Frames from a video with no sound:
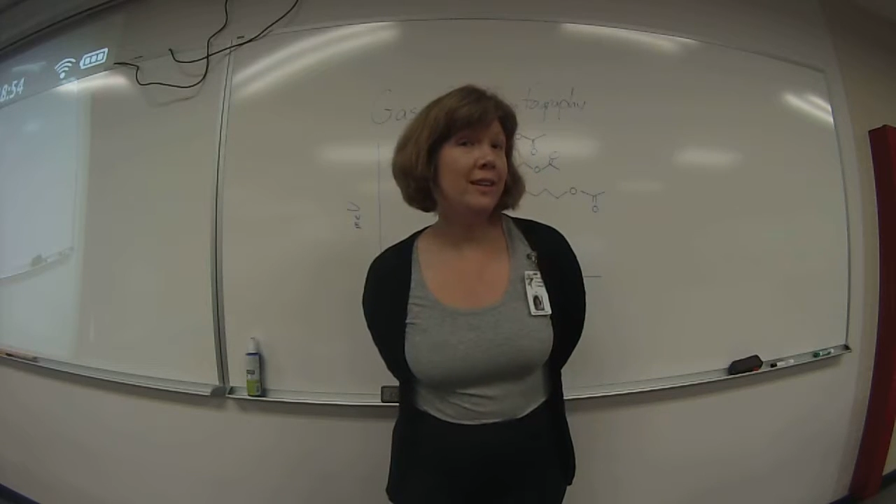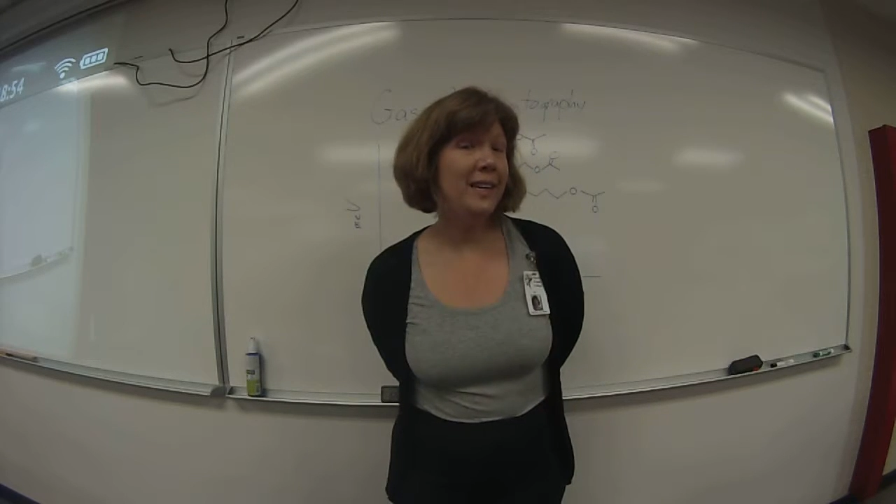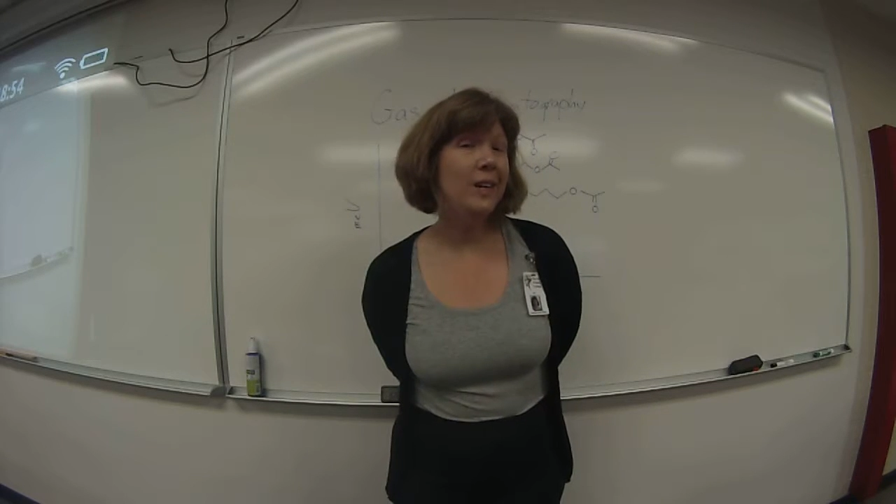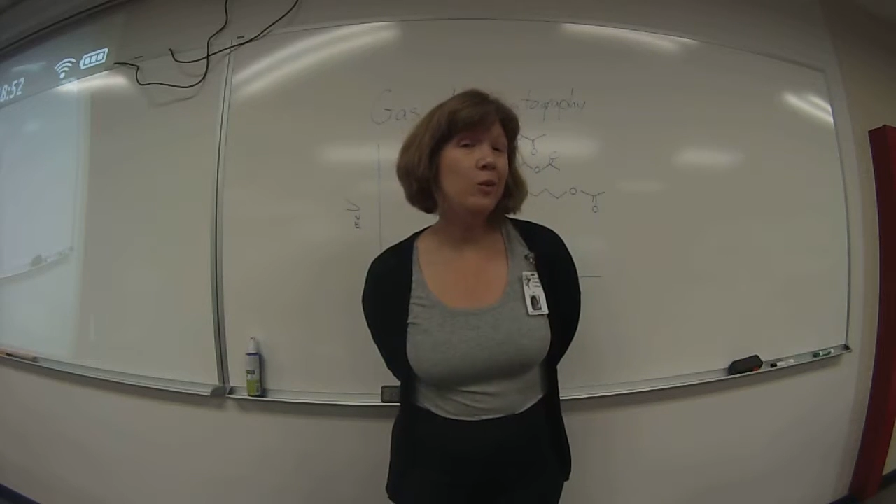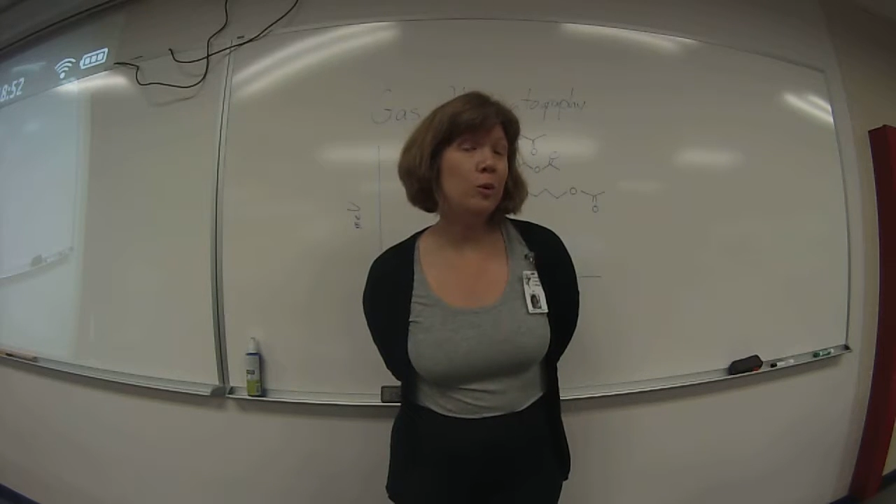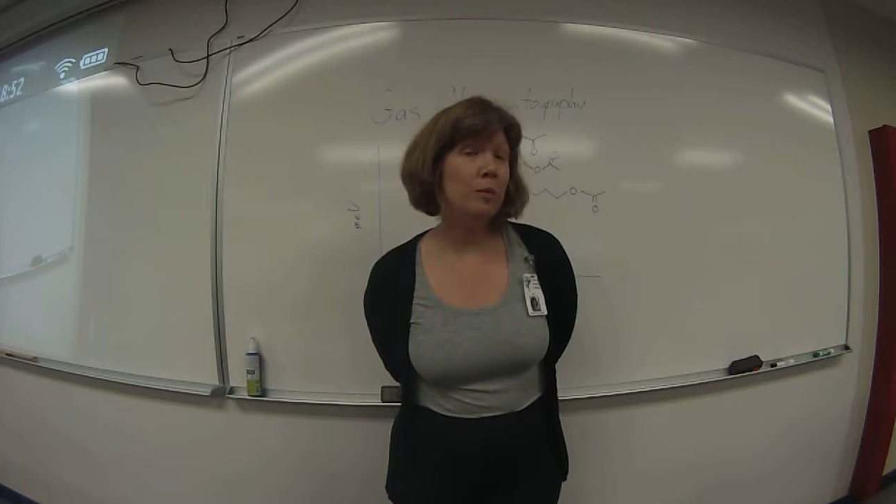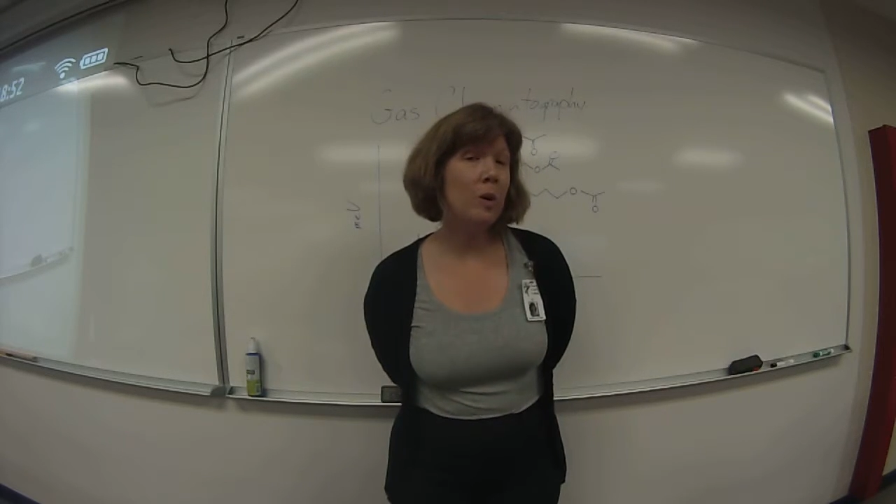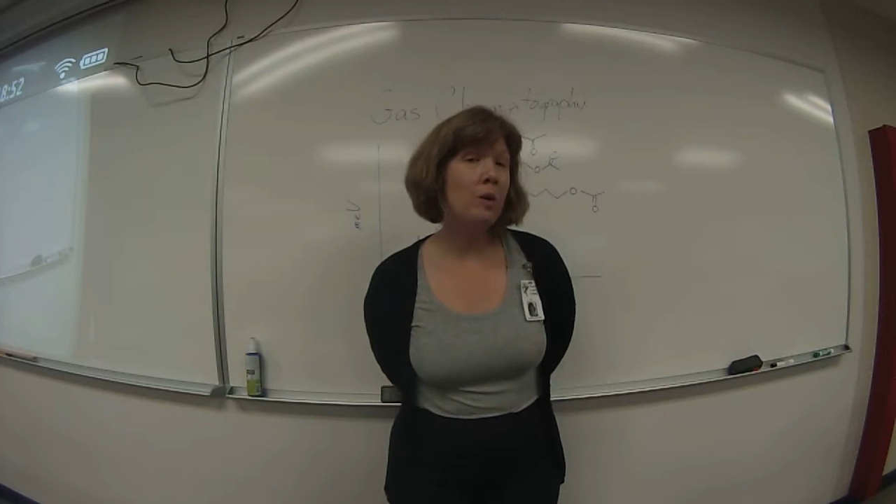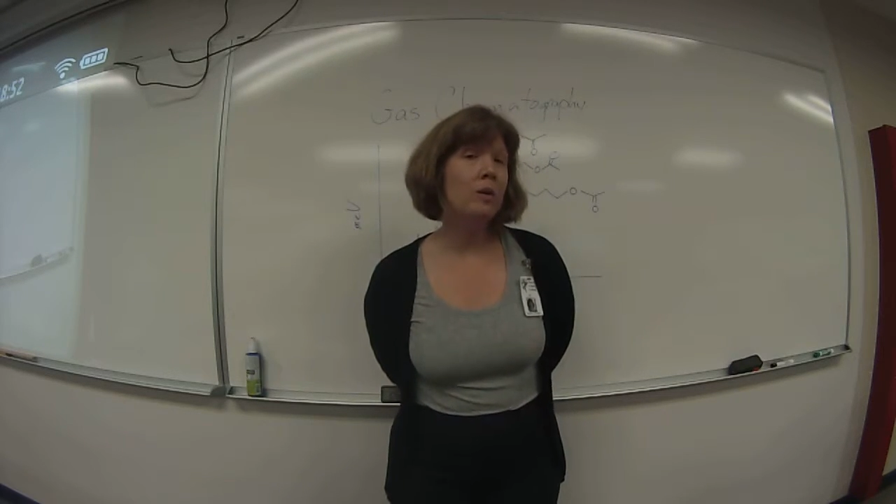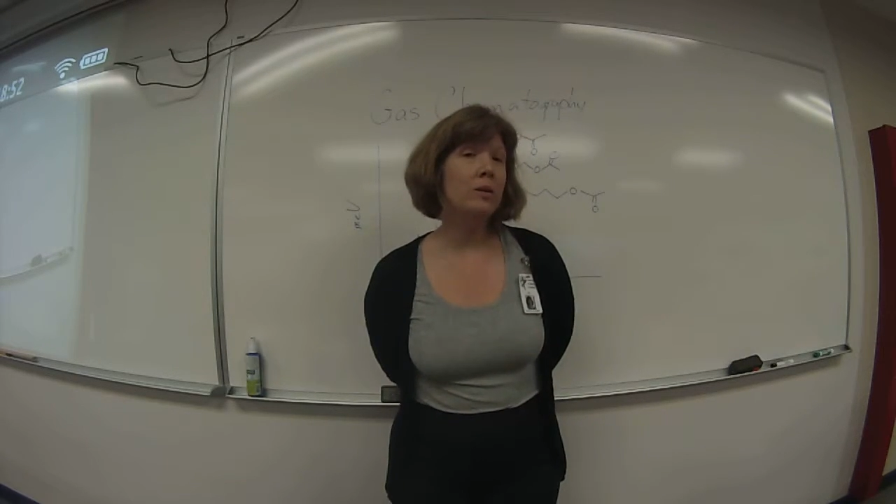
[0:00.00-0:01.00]

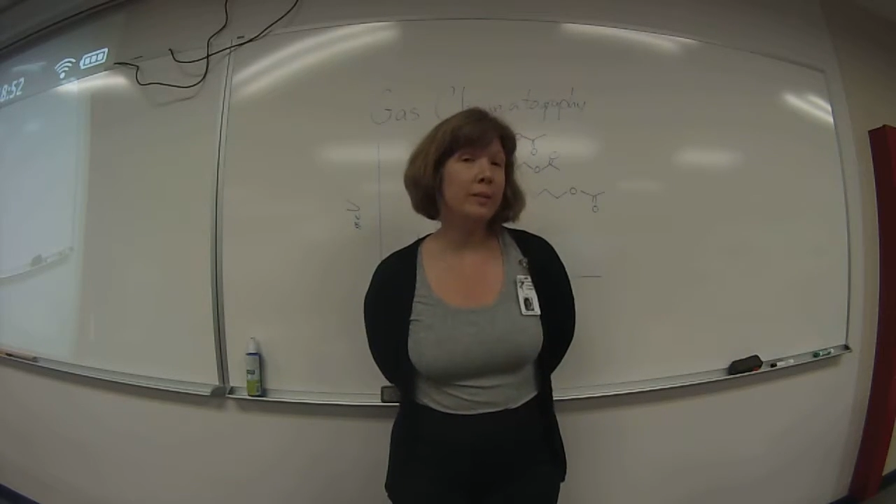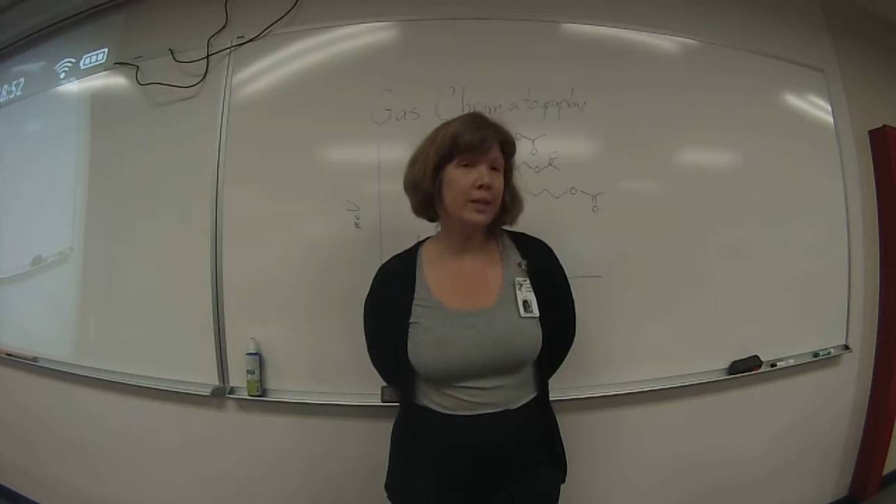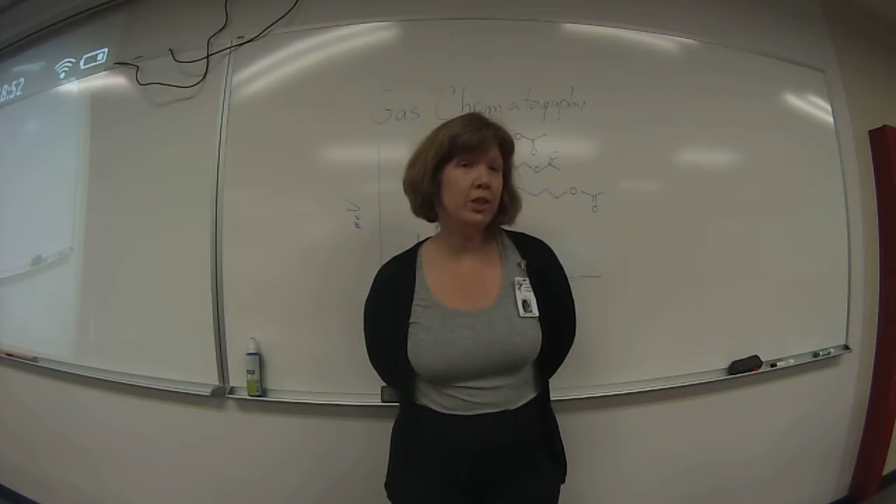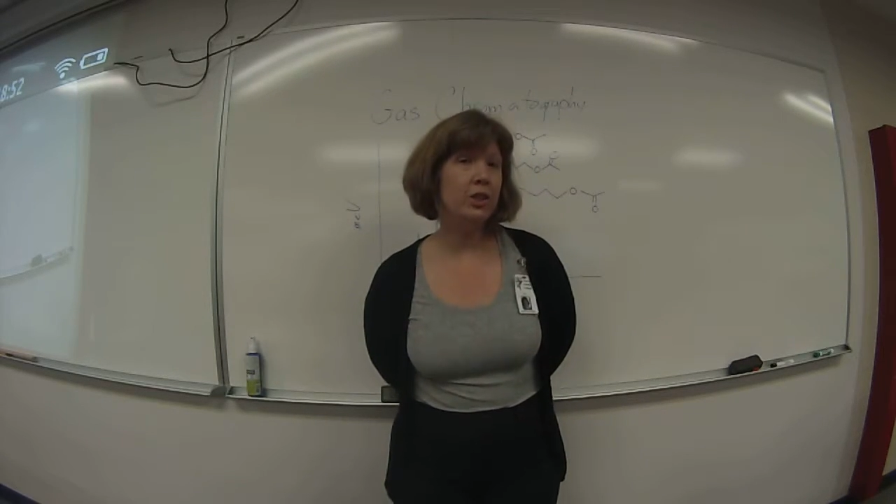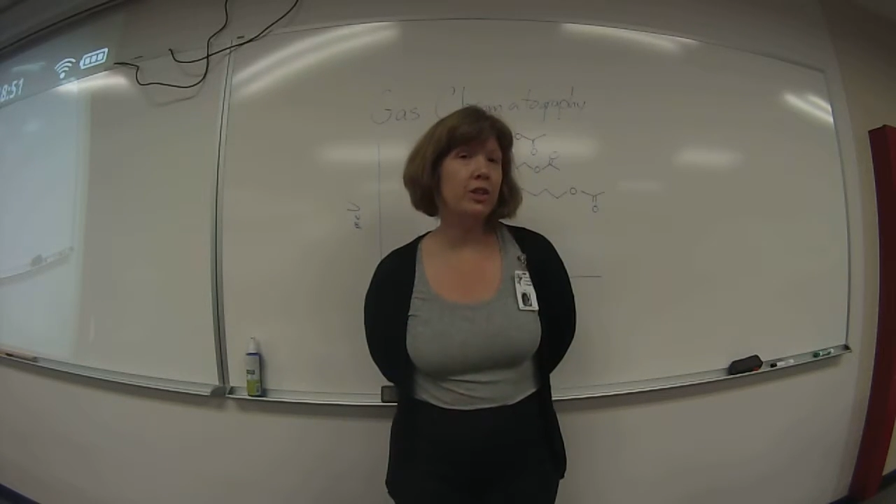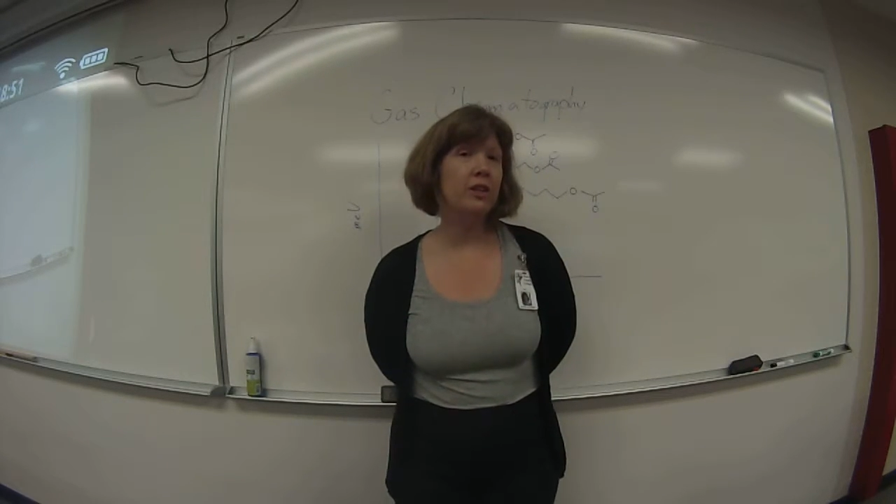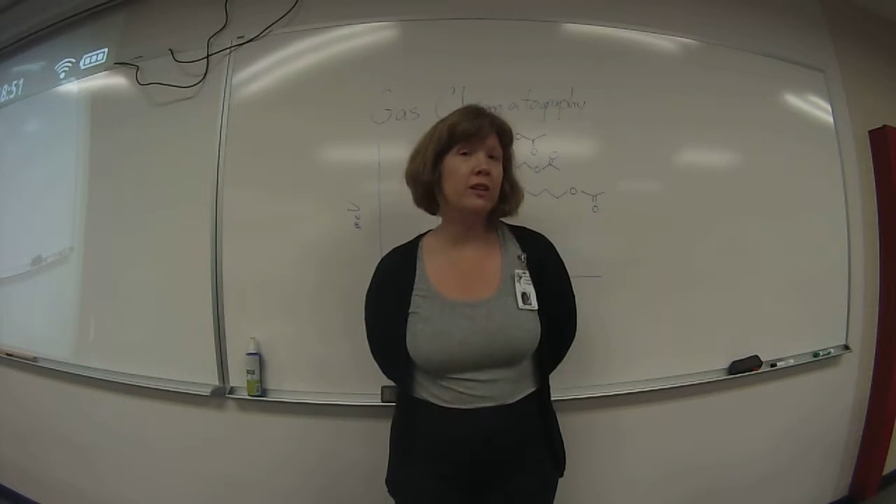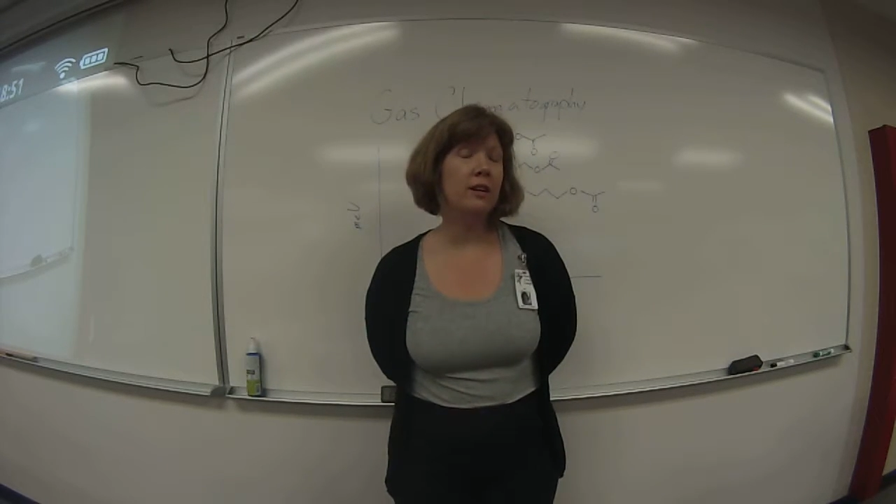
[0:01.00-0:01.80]
equimolar mixture